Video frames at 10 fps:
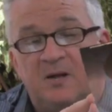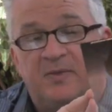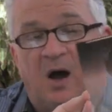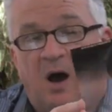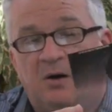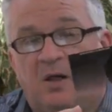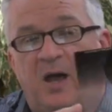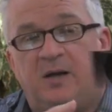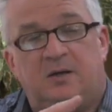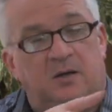The hard
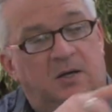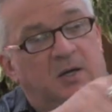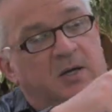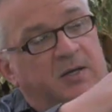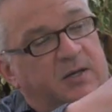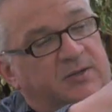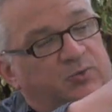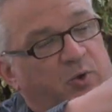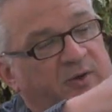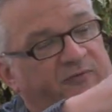line is
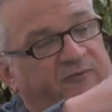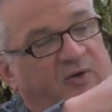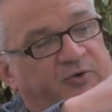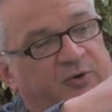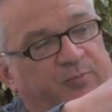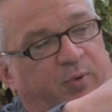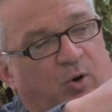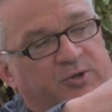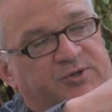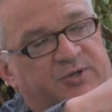where the filter
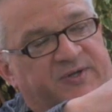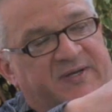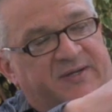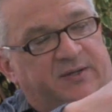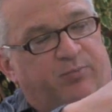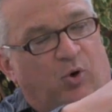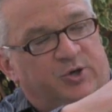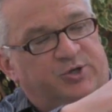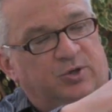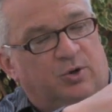portion, the tinted
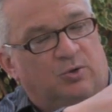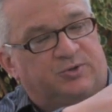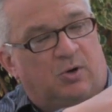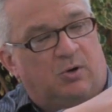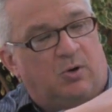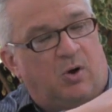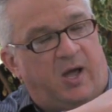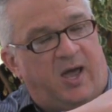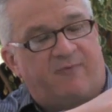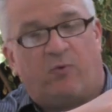portion, goes
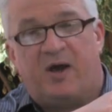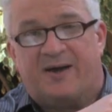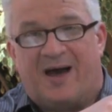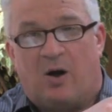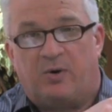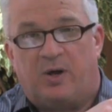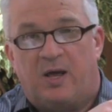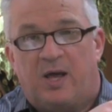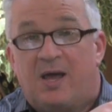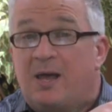halfway down
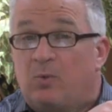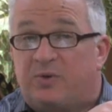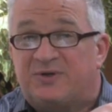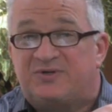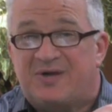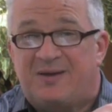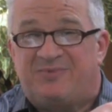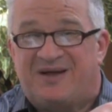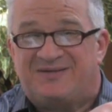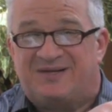with the same
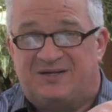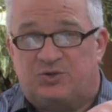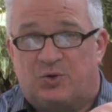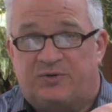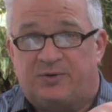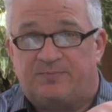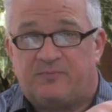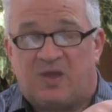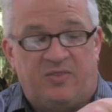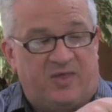density to it.
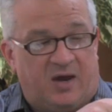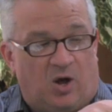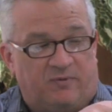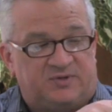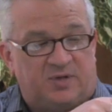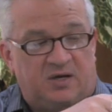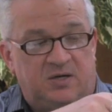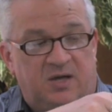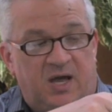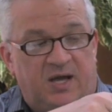Then all of a
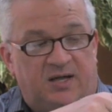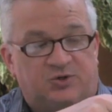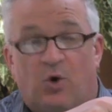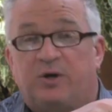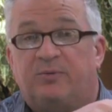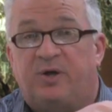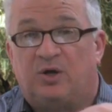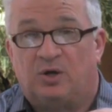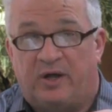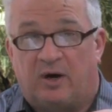sudden, it's going to be
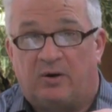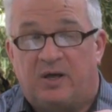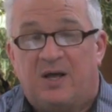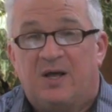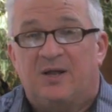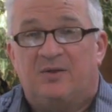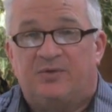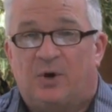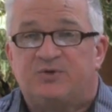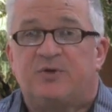clear.
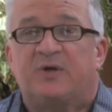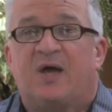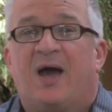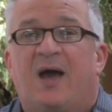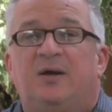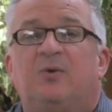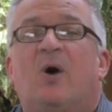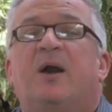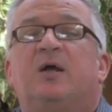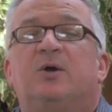Those are the kind you
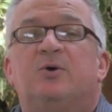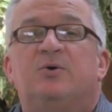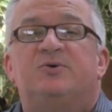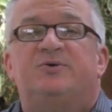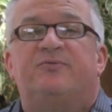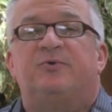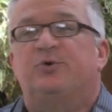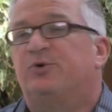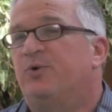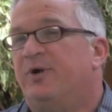want to use if
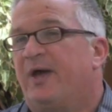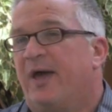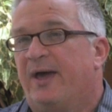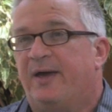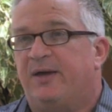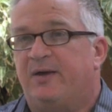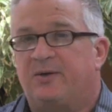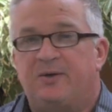you're doing a